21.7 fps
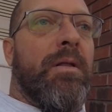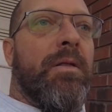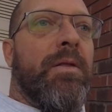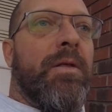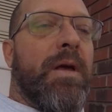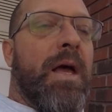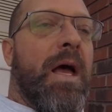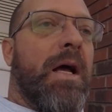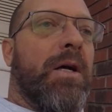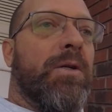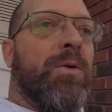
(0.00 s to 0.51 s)

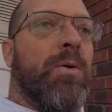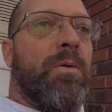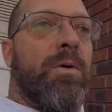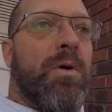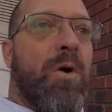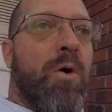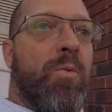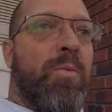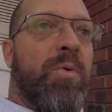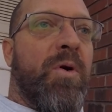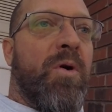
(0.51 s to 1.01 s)
the actual
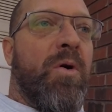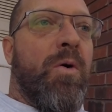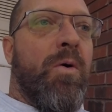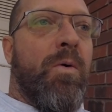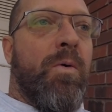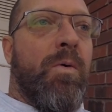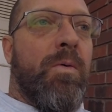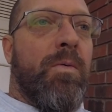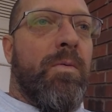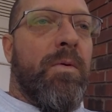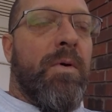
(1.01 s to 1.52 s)

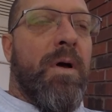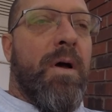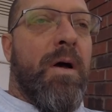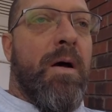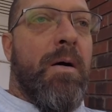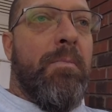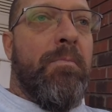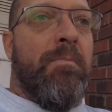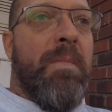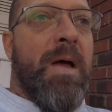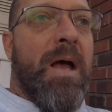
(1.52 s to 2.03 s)
GoPro
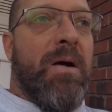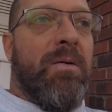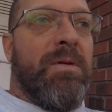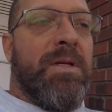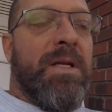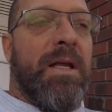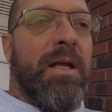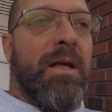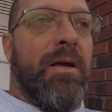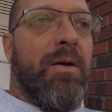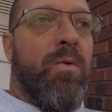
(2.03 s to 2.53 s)

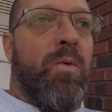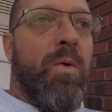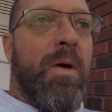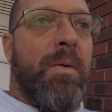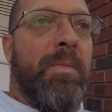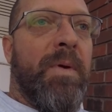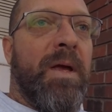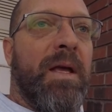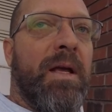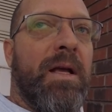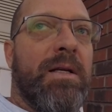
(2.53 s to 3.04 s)
mounting
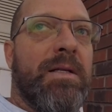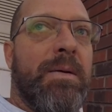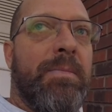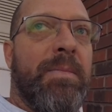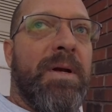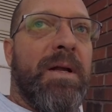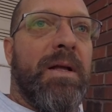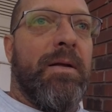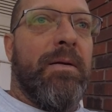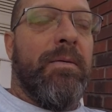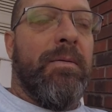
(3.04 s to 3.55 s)
equipment, because I'm
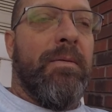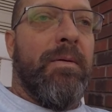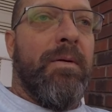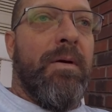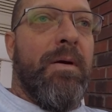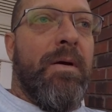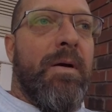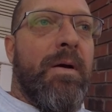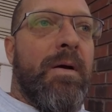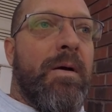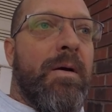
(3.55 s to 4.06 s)
going to,
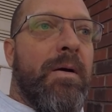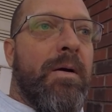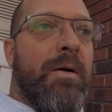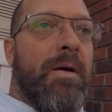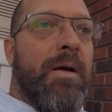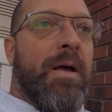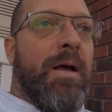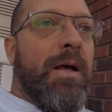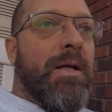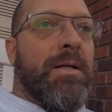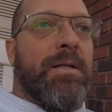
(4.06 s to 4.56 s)

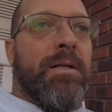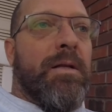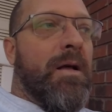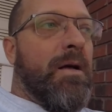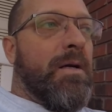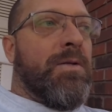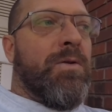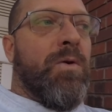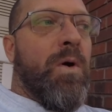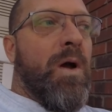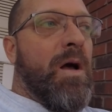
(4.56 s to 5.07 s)
it's a
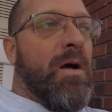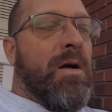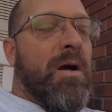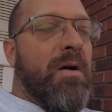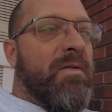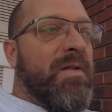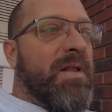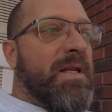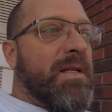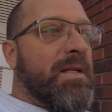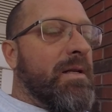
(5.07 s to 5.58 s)
long story, I'll
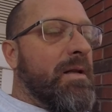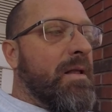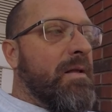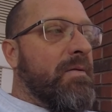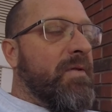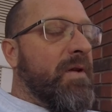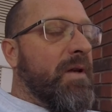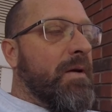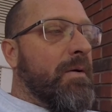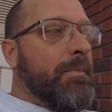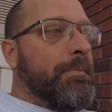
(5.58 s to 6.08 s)
cover this in another
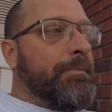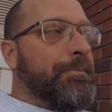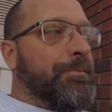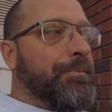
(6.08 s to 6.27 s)
video.